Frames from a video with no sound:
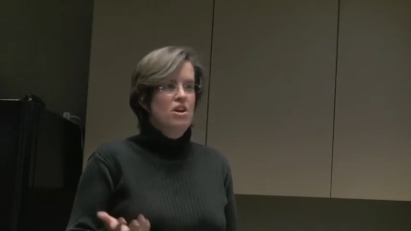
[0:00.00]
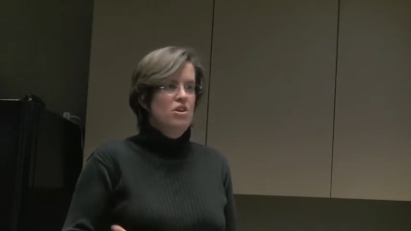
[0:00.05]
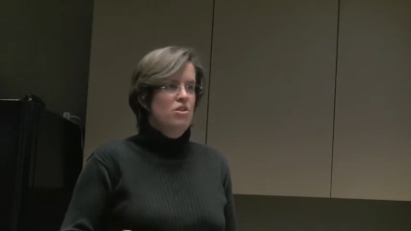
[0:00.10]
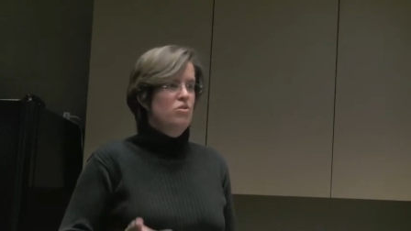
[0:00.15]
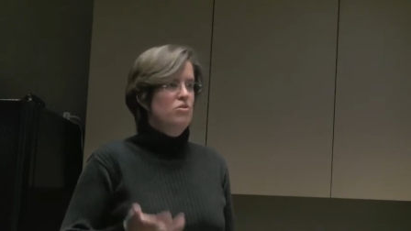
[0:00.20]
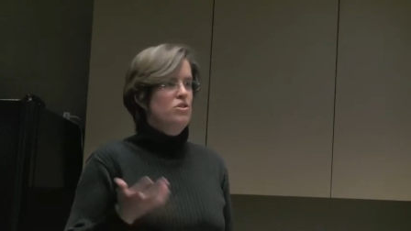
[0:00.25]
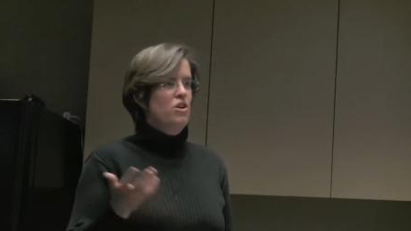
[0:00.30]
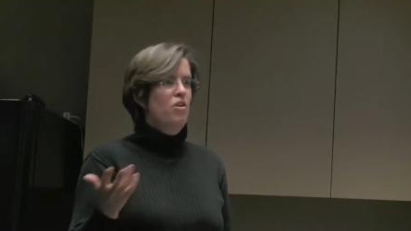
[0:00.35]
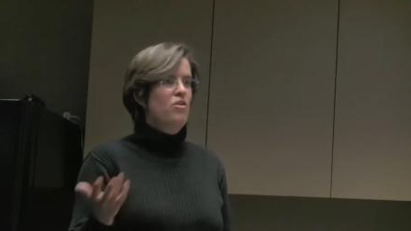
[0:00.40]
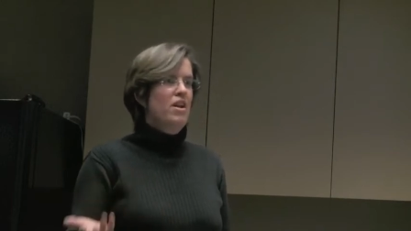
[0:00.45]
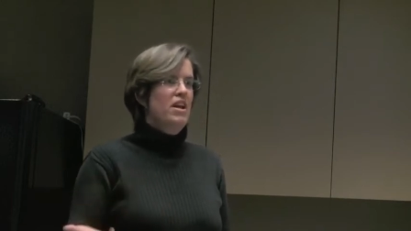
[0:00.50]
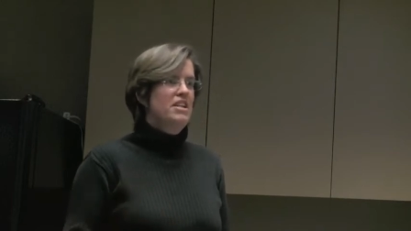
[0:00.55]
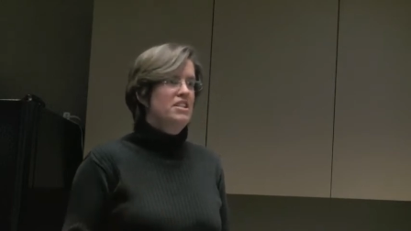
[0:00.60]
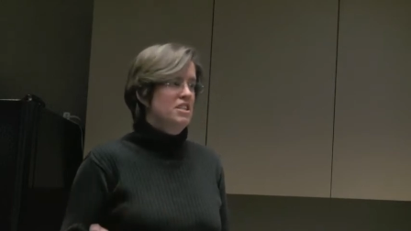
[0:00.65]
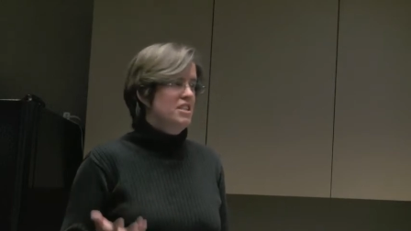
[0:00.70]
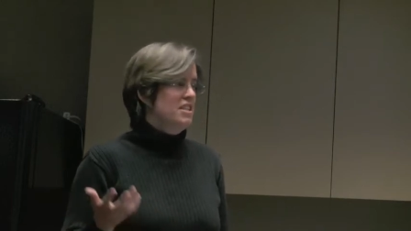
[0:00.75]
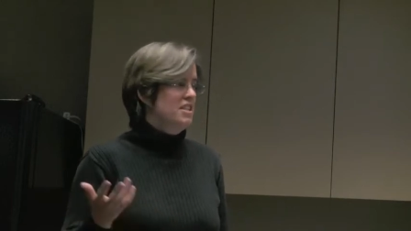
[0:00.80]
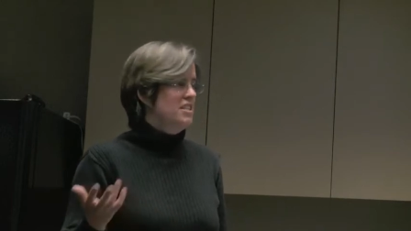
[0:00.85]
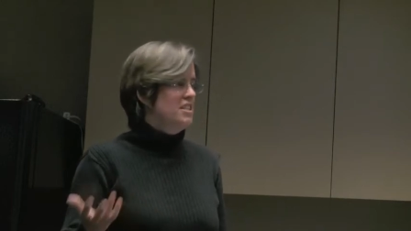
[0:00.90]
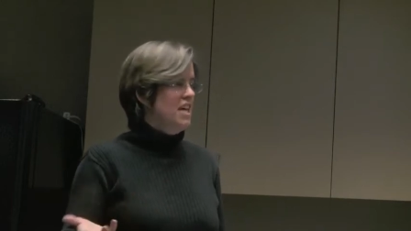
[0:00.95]
who donate
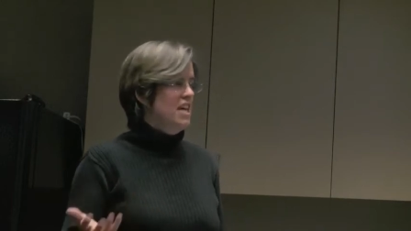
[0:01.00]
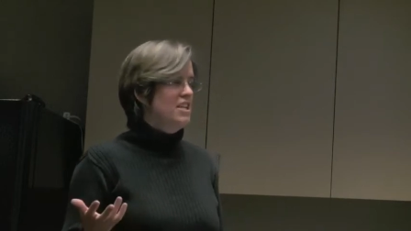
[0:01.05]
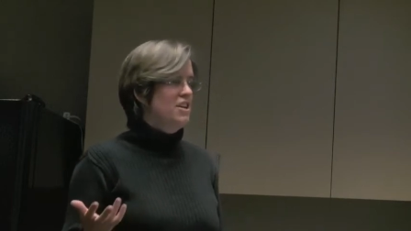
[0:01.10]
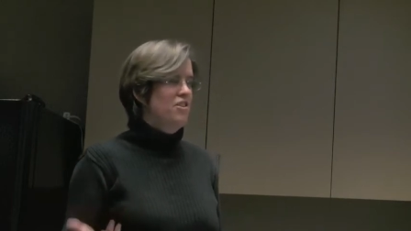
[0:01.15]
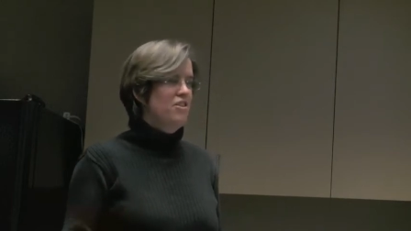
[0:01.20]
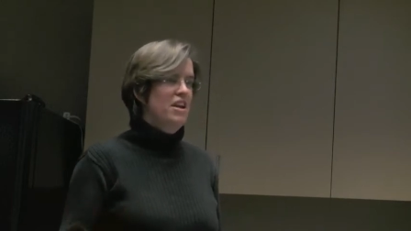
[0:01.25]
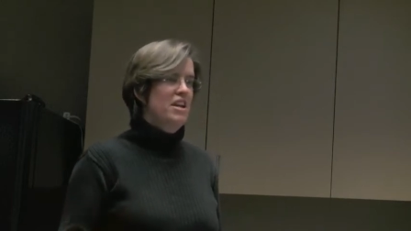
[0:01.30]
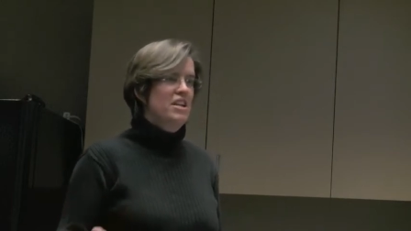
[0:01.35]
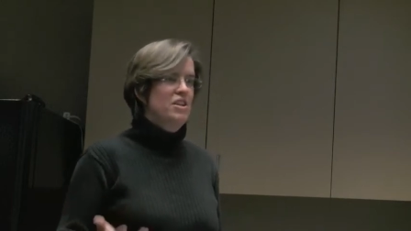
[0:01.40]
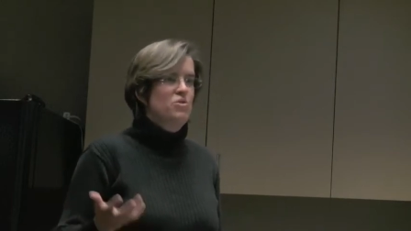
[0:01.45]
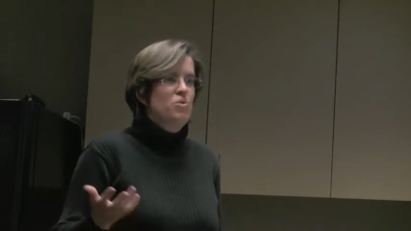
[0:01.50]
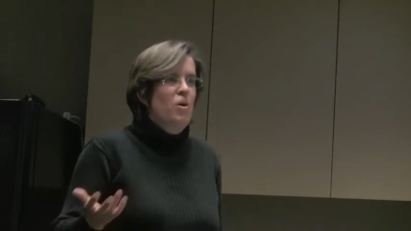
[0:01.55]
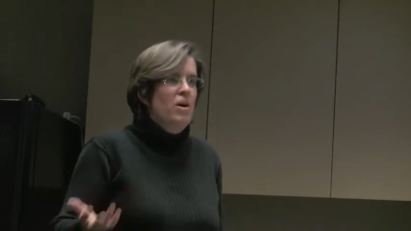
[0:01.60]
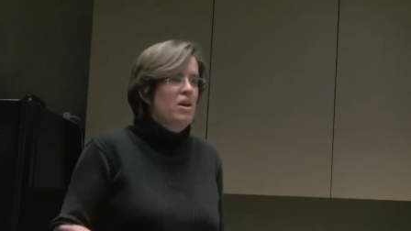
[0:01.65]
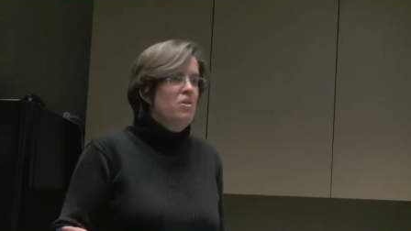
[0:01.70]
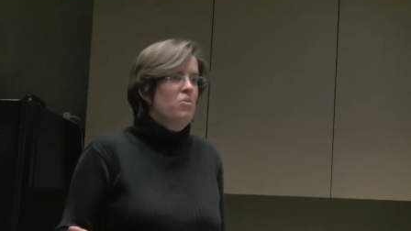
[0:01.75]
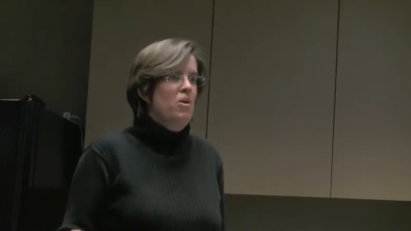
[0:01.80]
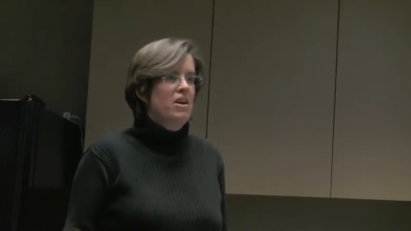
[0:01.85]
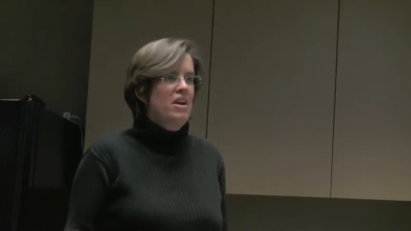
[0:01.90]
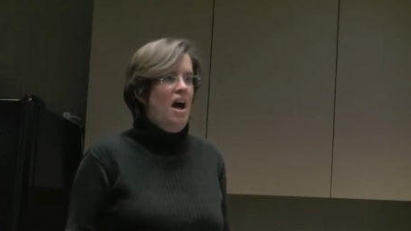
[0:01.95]
just because they donated
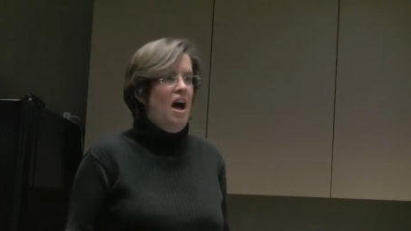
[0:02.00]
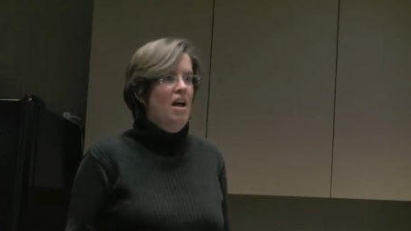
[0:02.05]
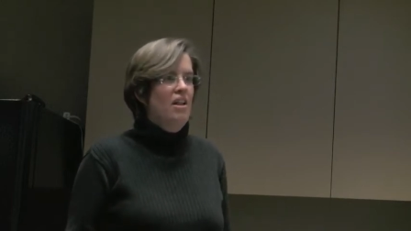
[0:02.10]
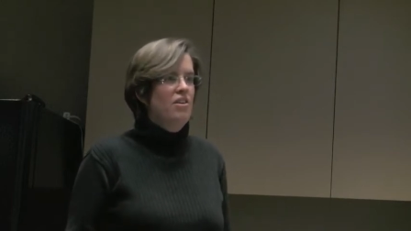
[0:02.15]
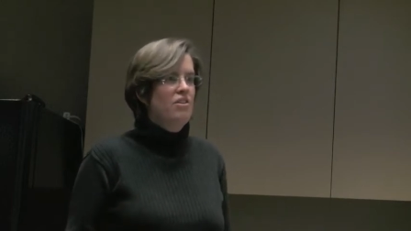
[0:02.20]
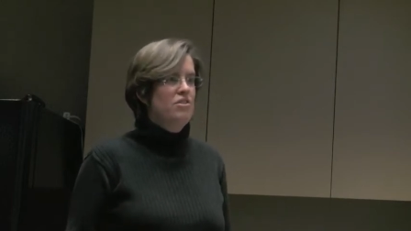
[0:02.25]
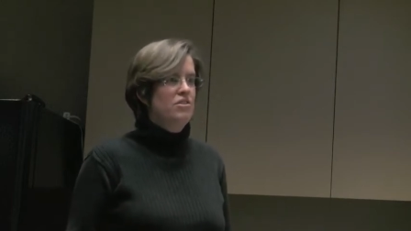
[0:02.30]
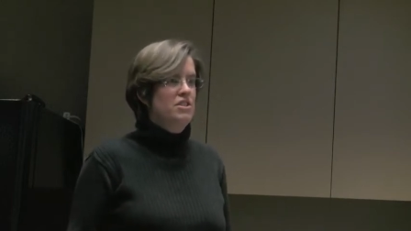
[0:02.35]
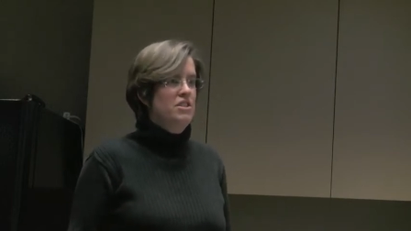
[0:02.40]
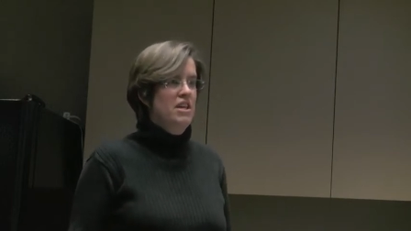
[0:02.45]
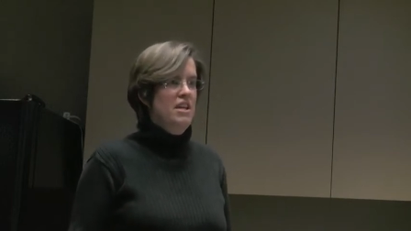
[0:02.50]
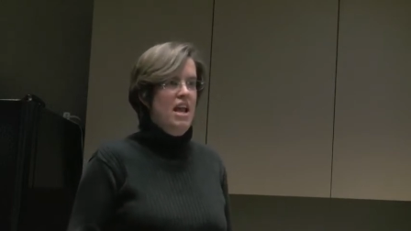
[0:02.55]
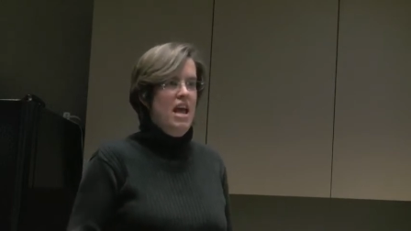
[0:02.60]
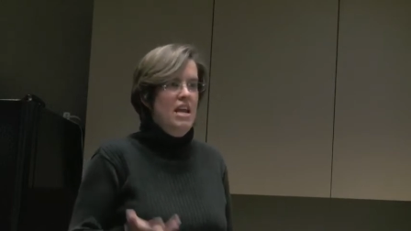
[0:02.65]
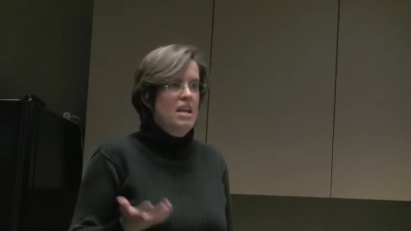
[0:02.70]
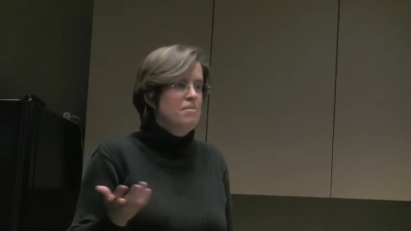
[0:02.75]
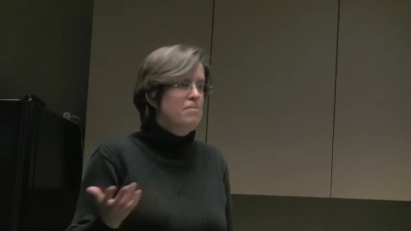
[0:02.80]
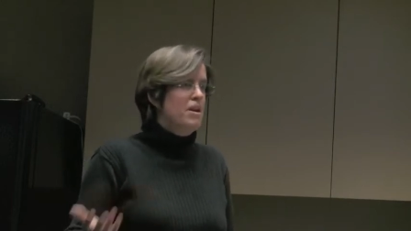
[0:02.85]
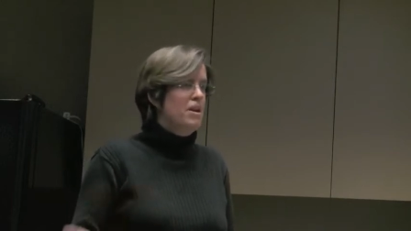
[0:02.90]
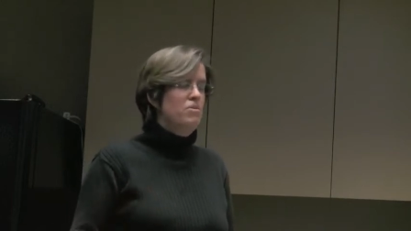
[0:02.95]
twenty-one dollars that
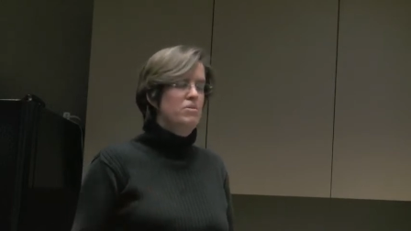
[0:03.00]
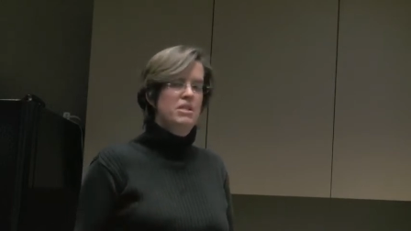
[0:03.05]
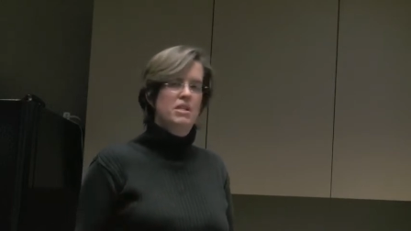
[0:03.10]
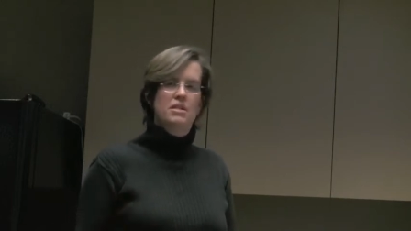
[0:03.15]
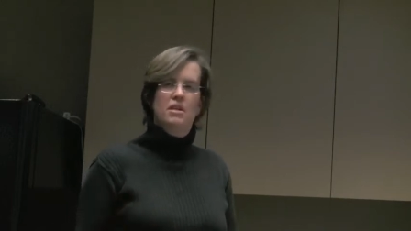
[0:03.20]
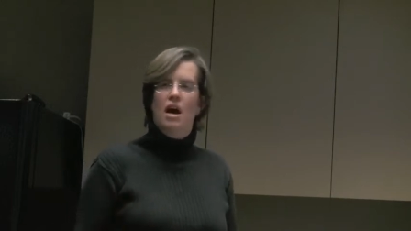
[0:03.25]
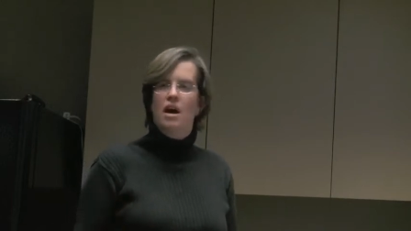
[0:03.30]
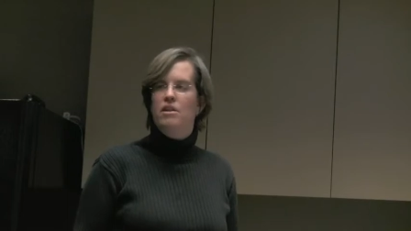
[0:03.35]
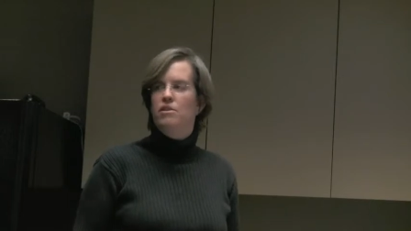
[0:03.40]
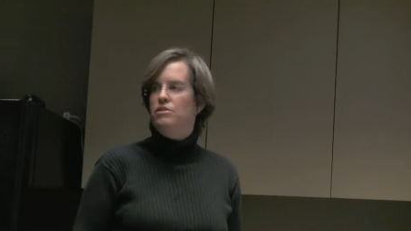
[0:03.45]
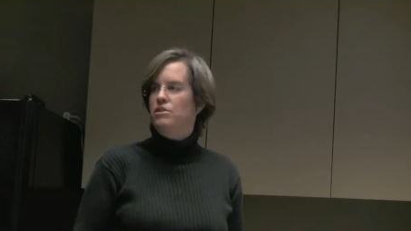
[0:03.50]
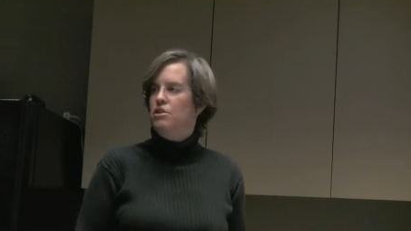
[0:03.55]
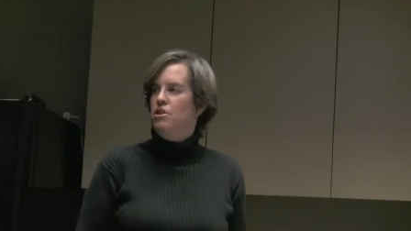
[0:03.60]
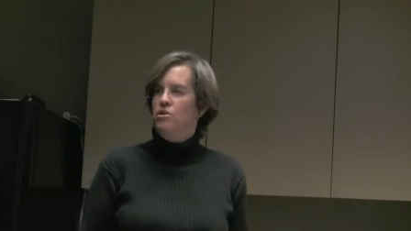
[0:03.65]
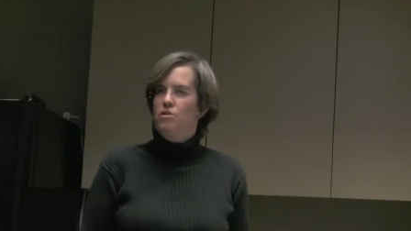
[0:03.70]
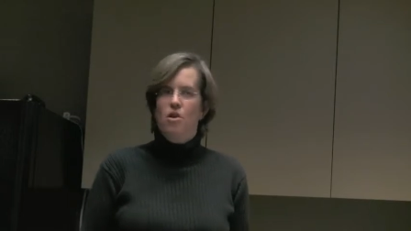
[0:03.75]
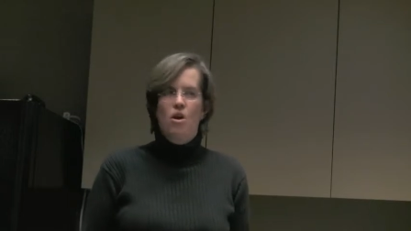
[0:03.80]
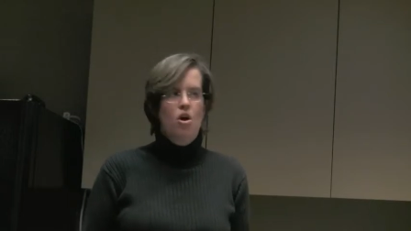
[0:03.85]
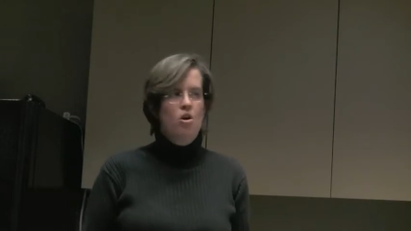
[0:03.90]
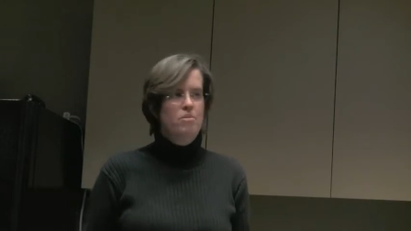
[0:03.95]
anybody was entitled to
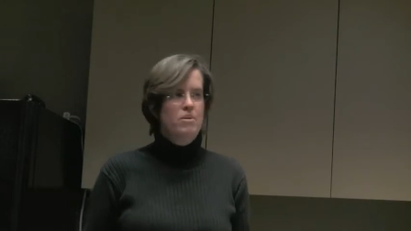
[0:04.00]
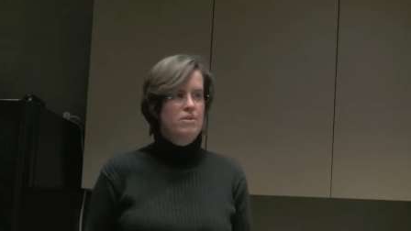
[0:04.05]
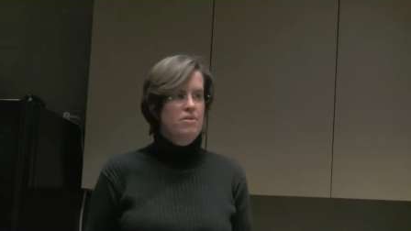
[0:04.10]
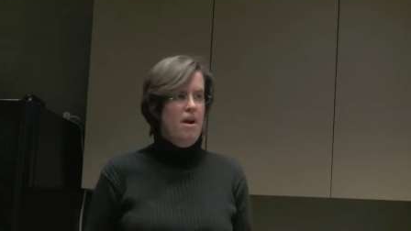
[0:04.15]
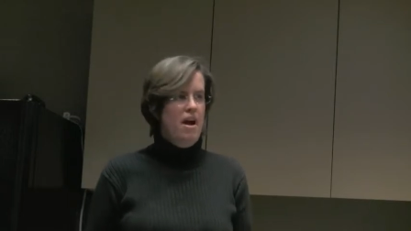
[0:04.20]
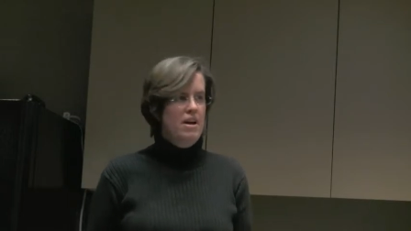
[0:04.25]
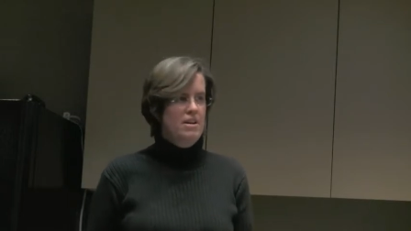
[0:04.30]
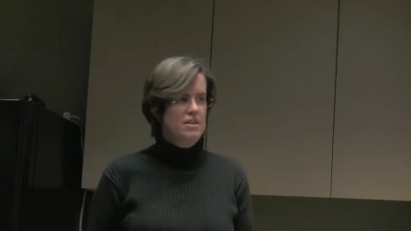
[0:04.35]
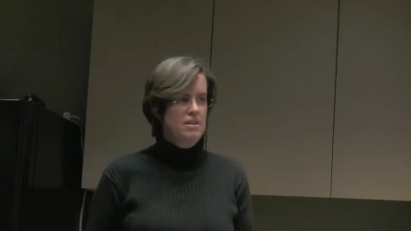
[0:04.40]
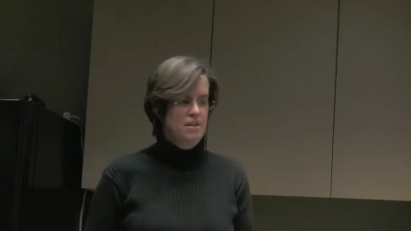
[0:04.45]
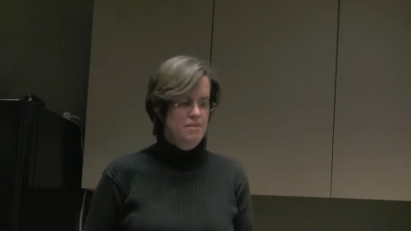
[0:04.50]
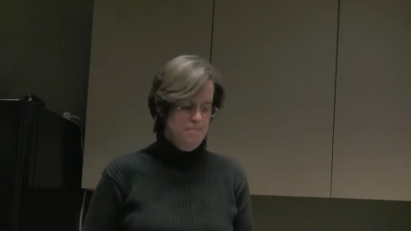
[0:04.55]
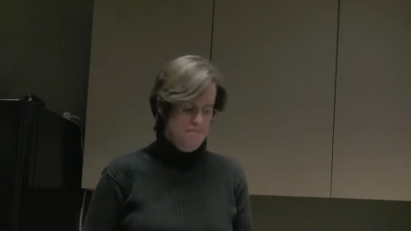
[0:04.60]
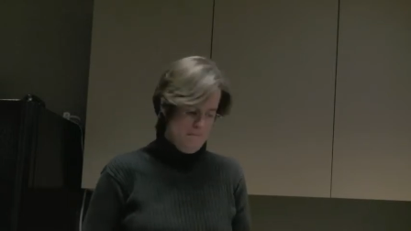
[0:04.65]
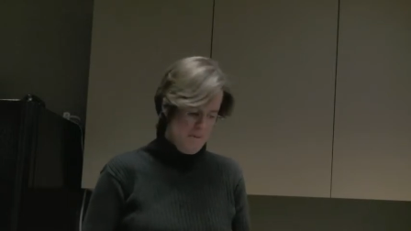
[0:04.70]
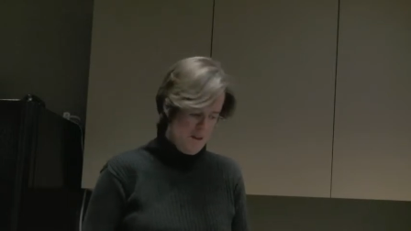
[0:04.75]
know their home address.